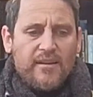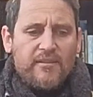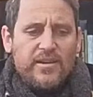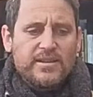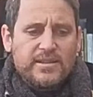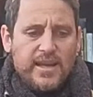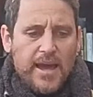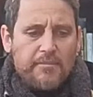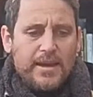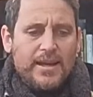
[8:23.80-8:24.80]

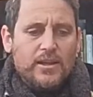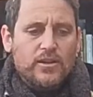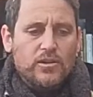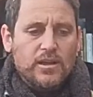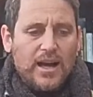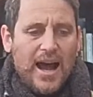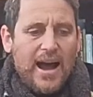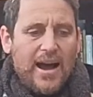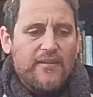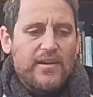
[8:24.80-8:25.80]
Veze
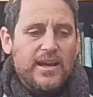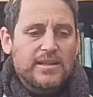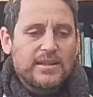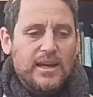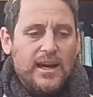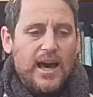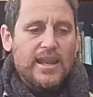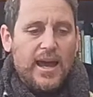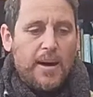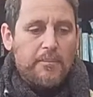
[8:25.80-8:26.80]
minatotcha ve'ezrecha
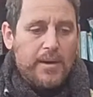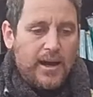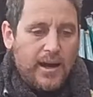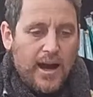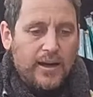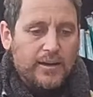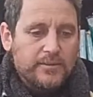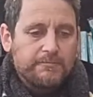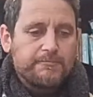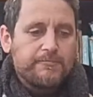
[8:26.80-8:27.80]
le'amecha.
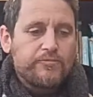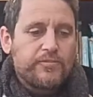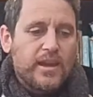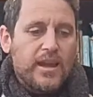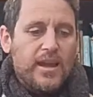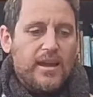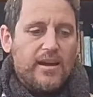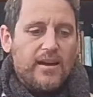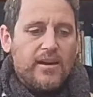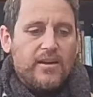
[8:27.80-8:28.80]

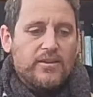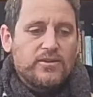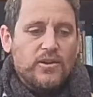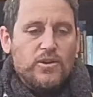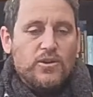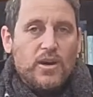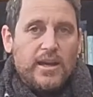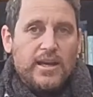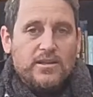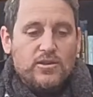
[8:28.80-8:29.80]
So I
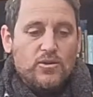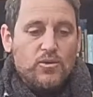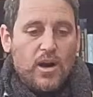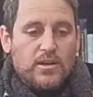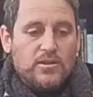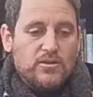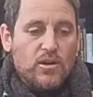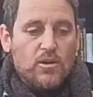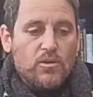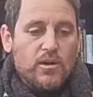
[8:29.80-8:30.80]
guess you are
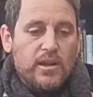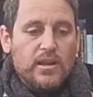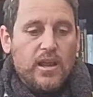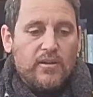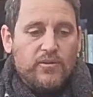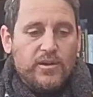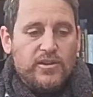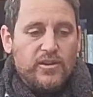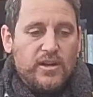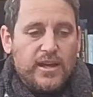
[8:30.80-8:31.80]
so in love with
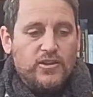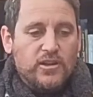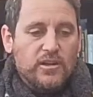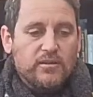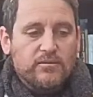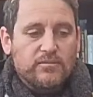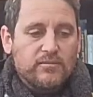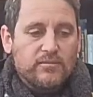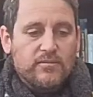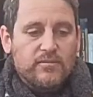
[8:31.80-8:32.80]
your nation
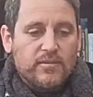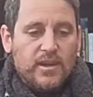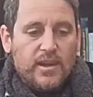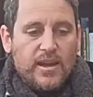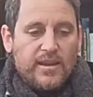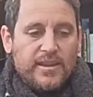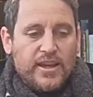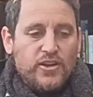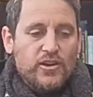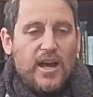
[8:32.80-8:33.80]
that
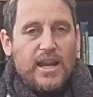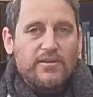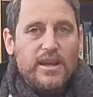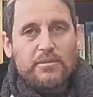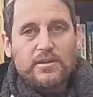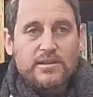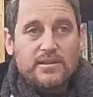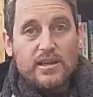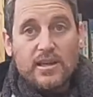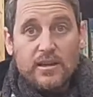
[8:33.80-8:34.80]
you're not even able to
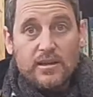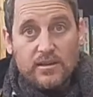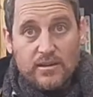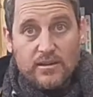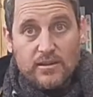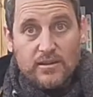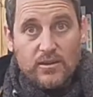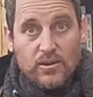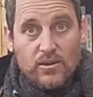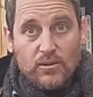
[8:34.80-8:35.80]
see
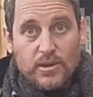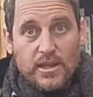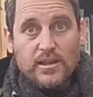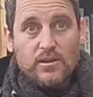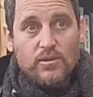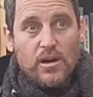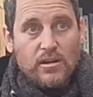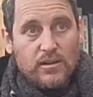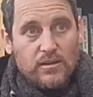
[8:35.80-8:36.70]
what they did wrong.